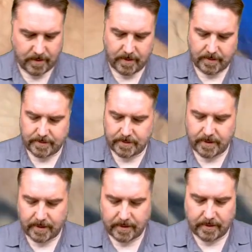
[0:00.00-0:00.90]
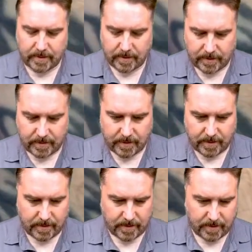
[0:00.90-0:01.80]
Let's take a look.
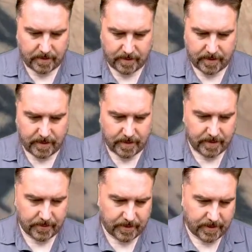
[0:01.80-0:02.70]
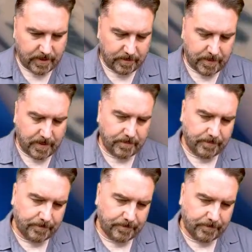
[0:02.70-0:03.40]
Alright, another Kingpin.